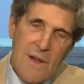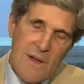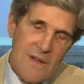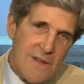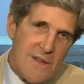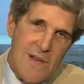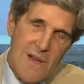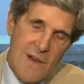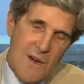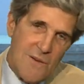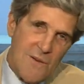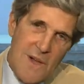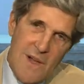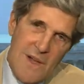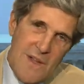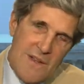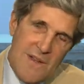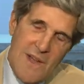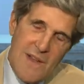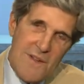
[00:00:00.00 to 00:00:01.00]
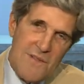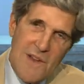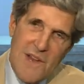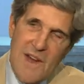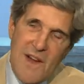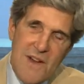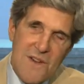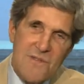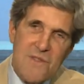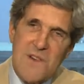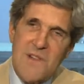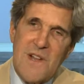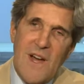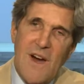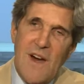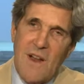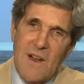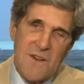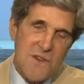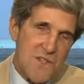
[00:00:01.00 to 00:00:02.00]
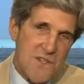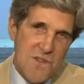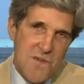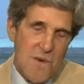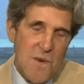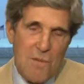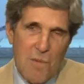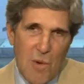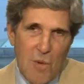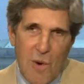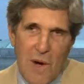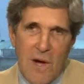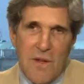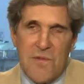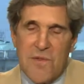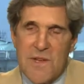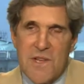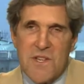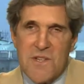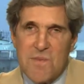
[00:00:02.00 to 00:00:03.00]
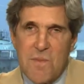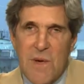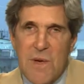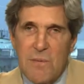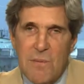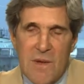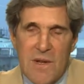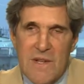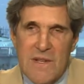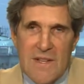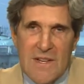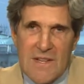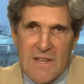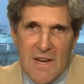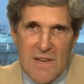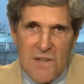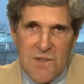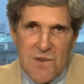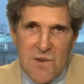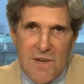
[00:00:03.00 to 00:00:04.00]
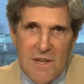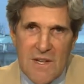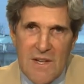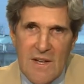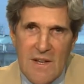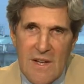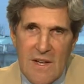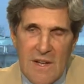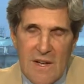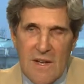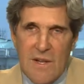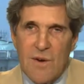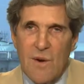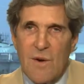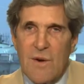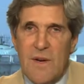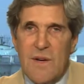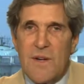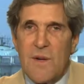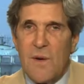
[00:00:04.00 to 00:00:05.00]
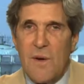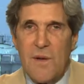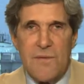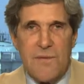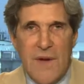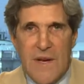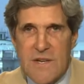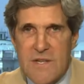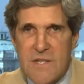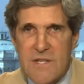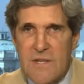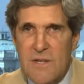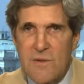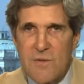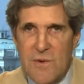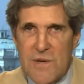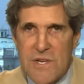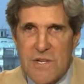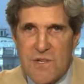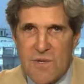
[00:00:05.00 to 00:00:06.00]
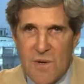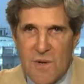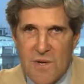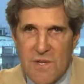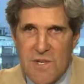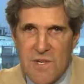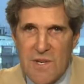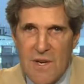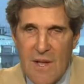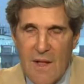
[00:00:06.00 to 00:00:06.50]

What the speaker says: $100 from the wealthiest people in the country in order to invest in research.